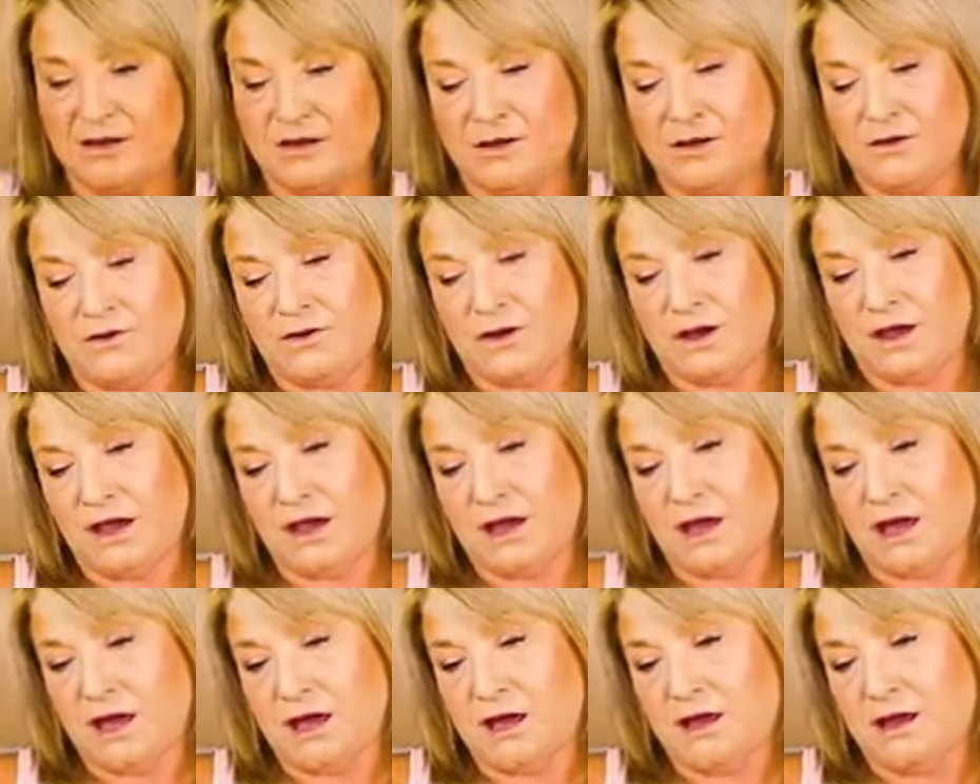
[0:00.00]

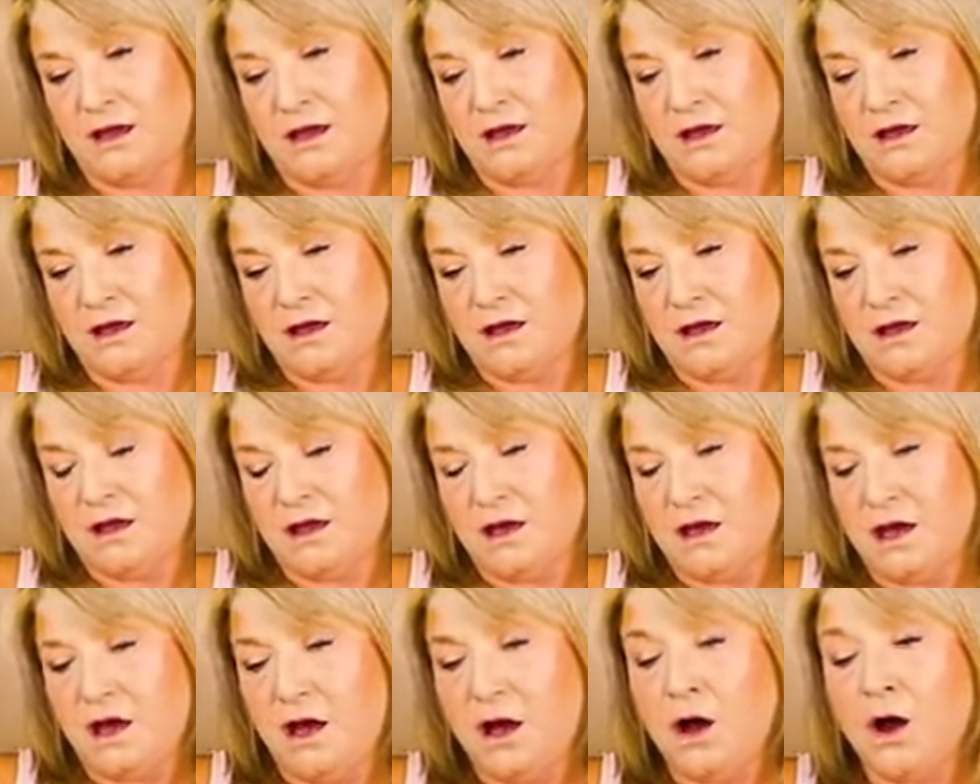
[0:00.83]
Okay.
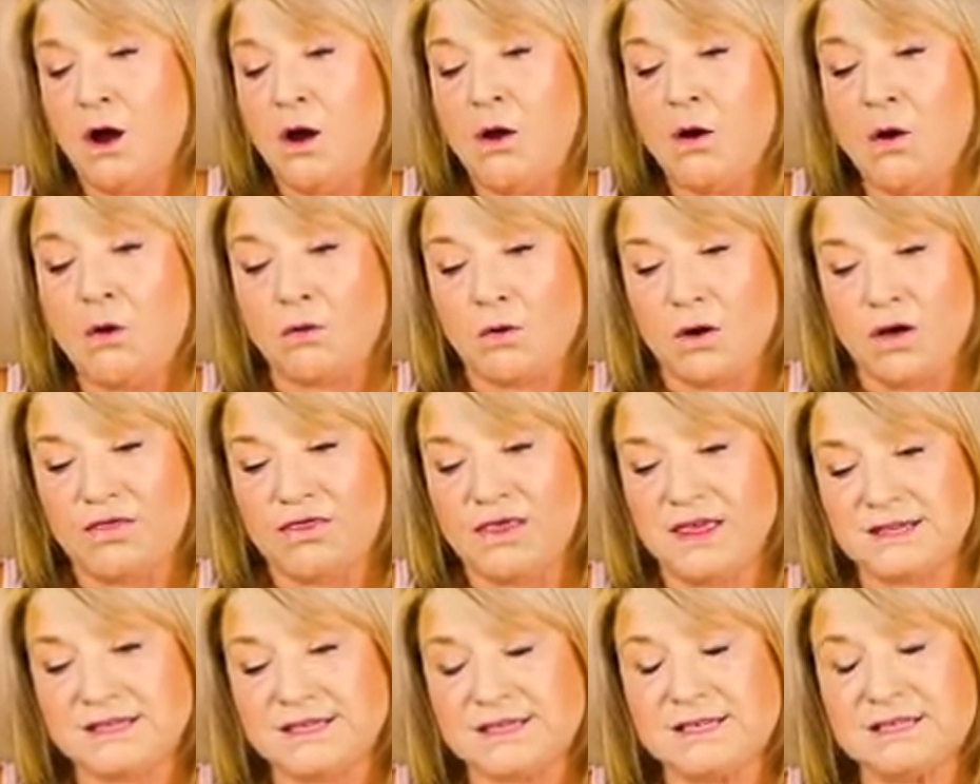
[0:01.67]
Oh,
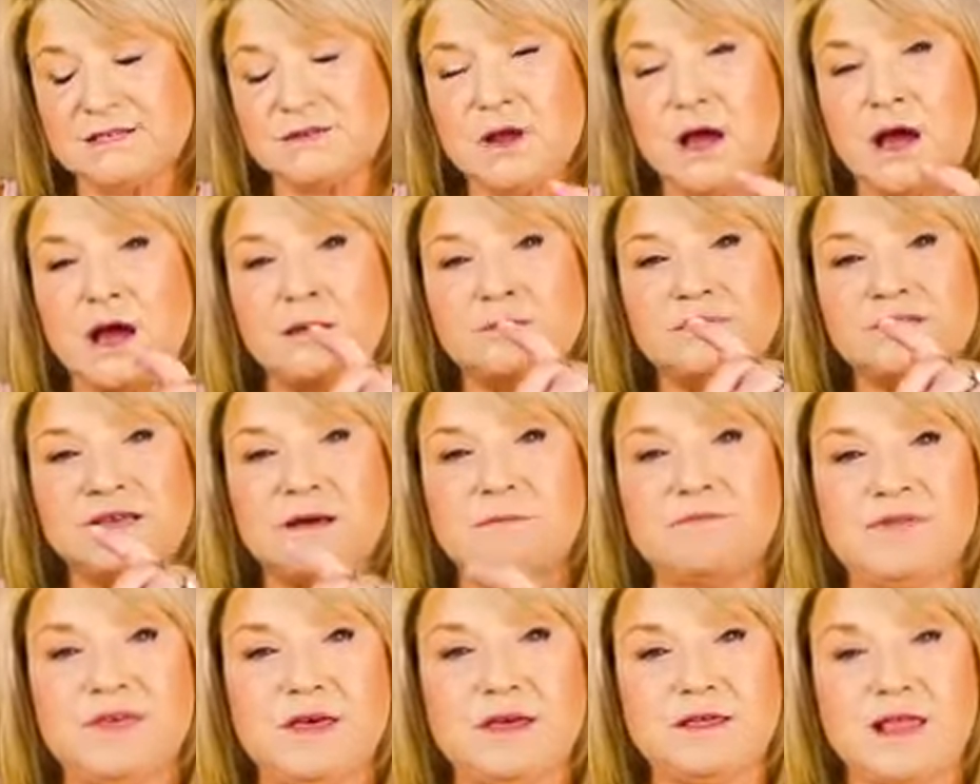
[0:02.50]
this is
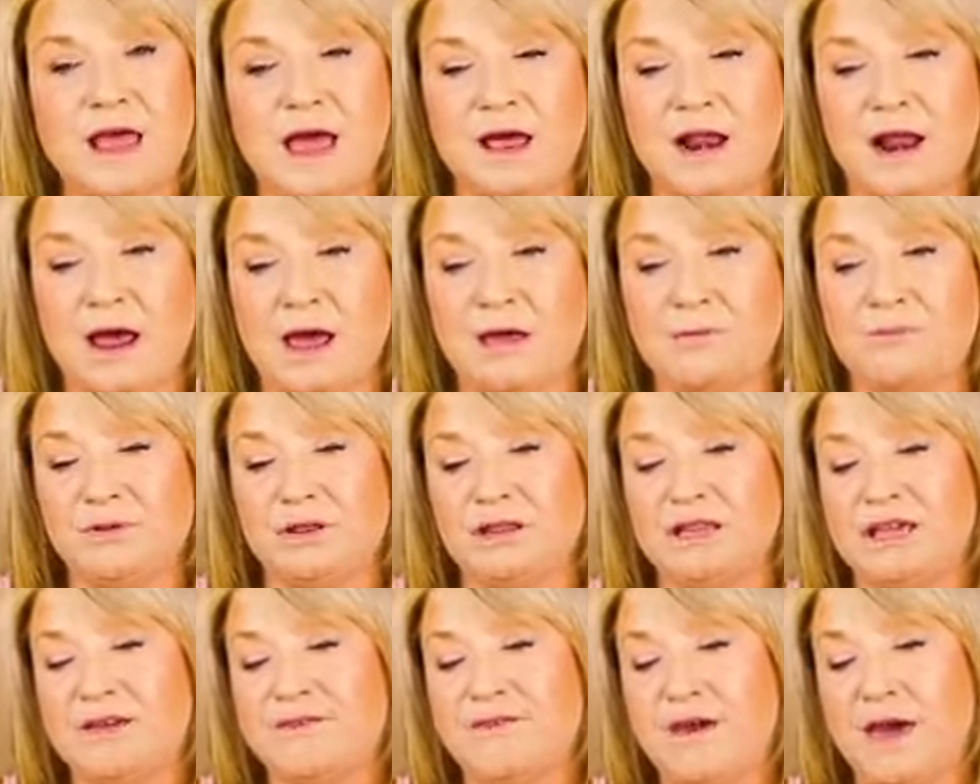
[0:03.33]
something that I
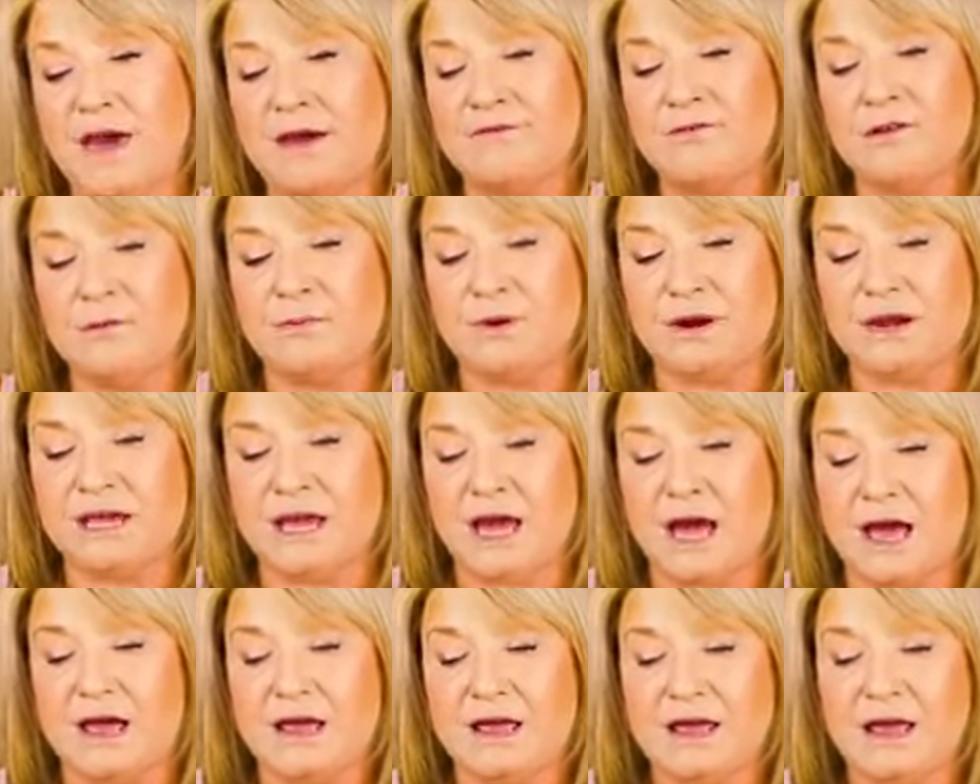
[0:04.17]
believe everybody
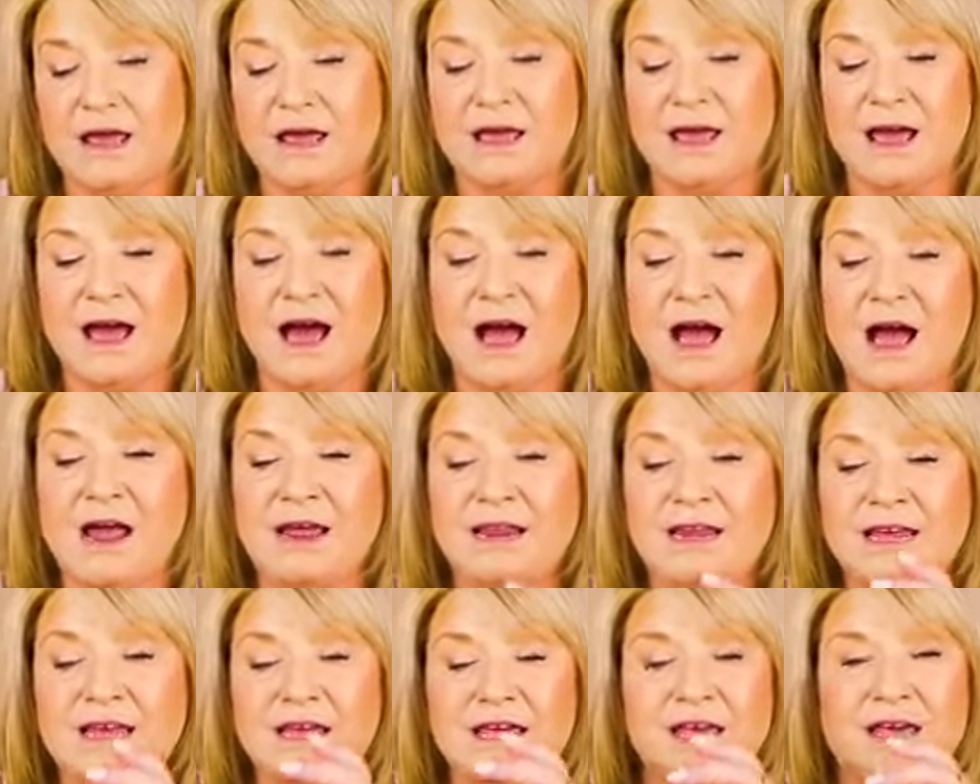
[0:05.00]
got.
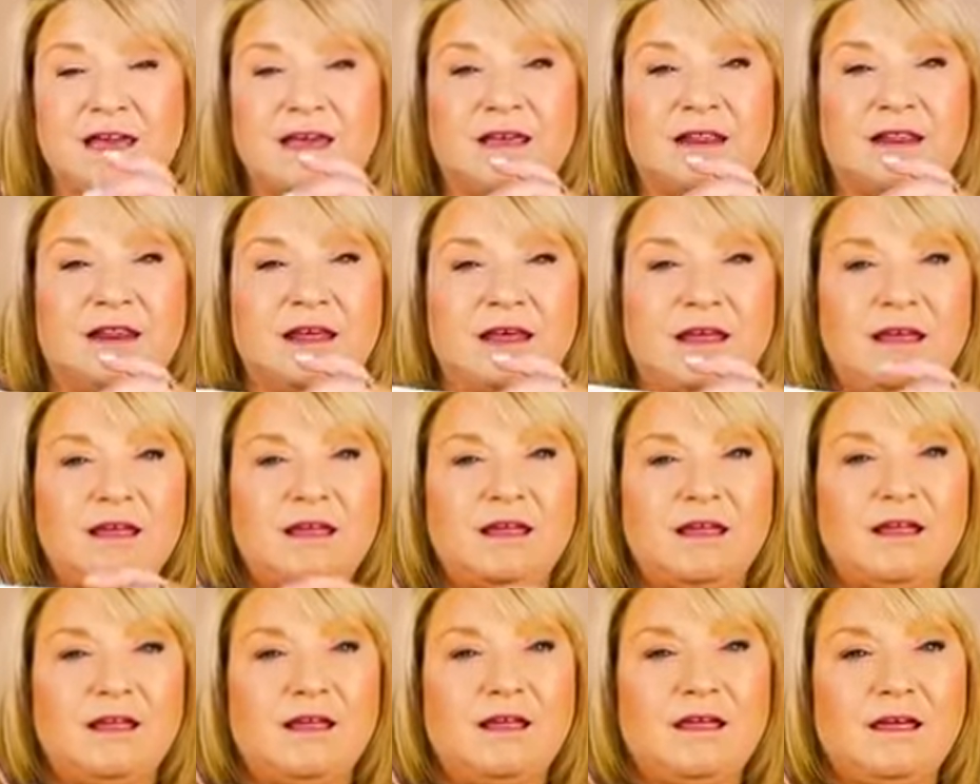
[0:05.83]
Heineken,
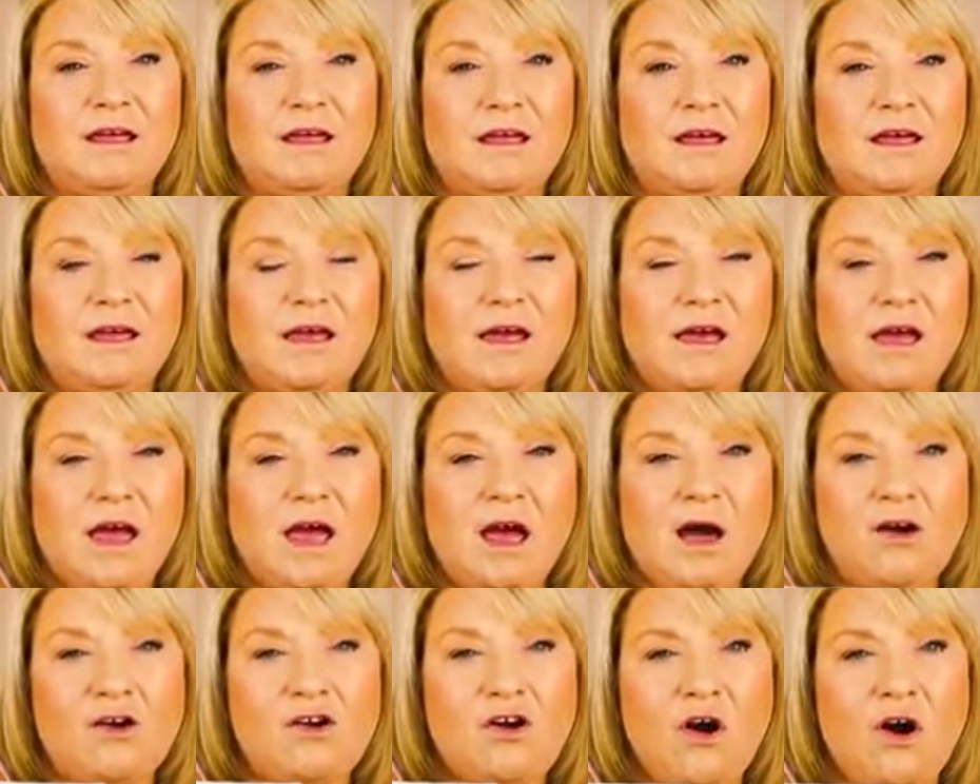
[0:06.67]

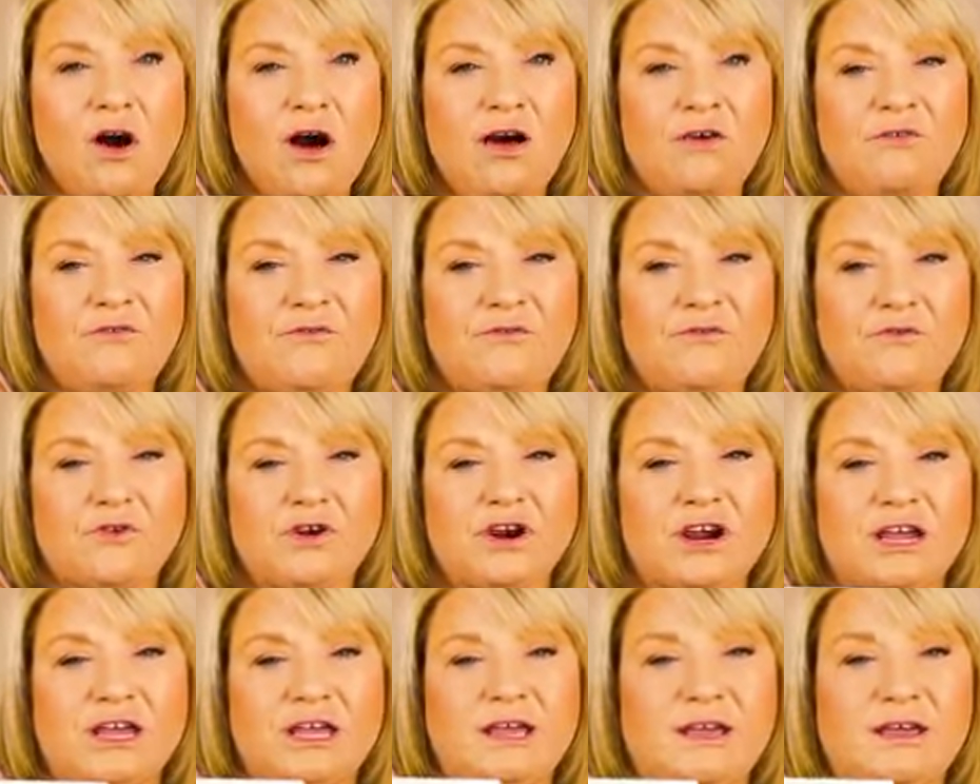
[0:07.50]

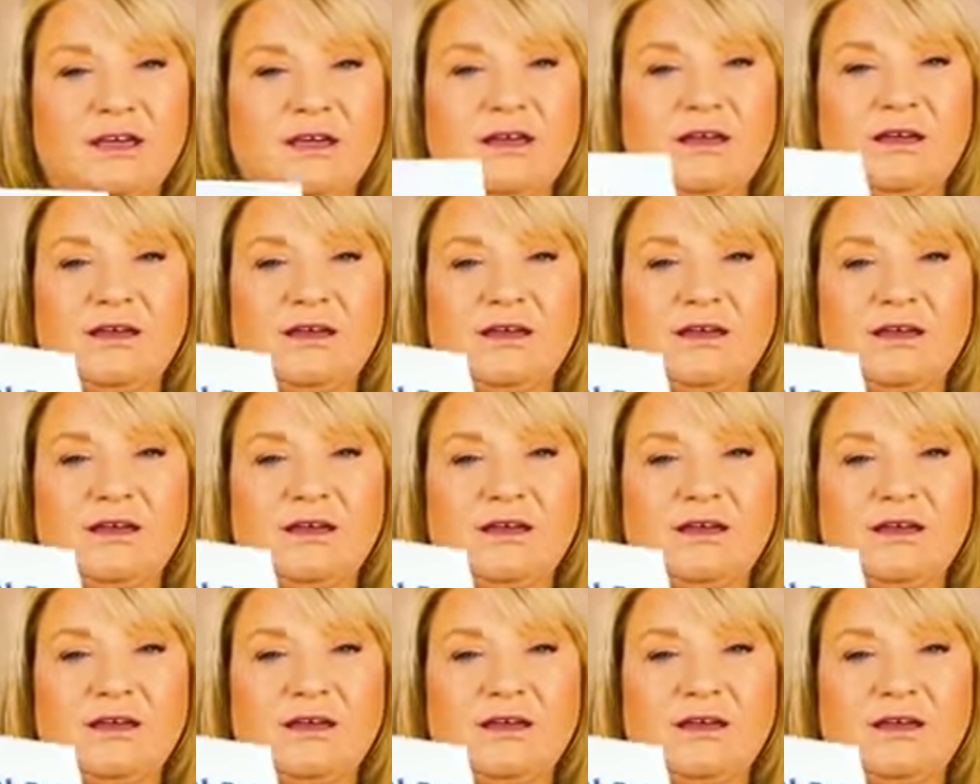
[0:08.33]
alcohol-free.